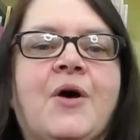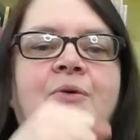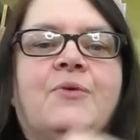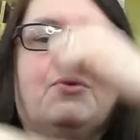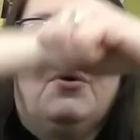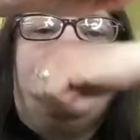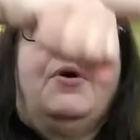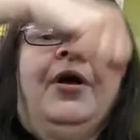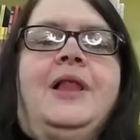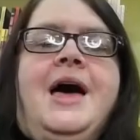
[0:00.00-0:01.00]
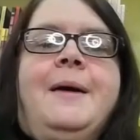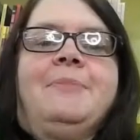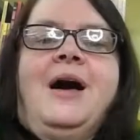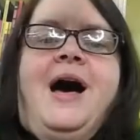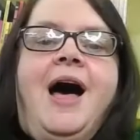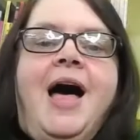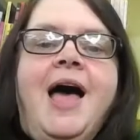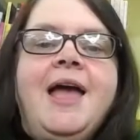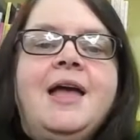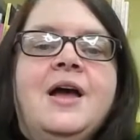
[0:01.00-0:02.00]
Roll up
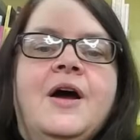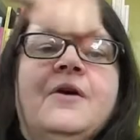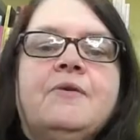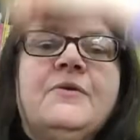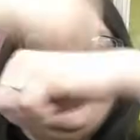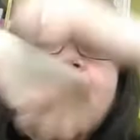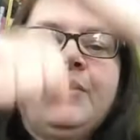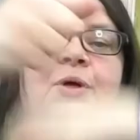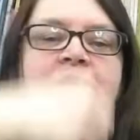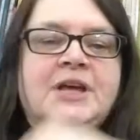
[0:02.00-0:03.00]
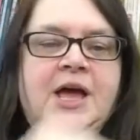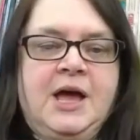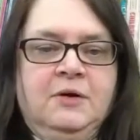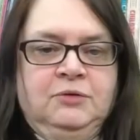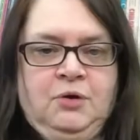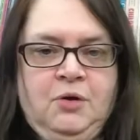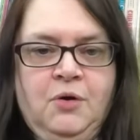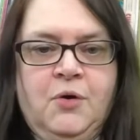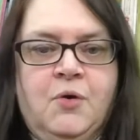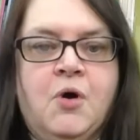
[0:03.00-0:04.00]
high, roll down
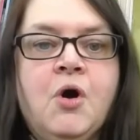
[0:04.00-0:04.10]
low.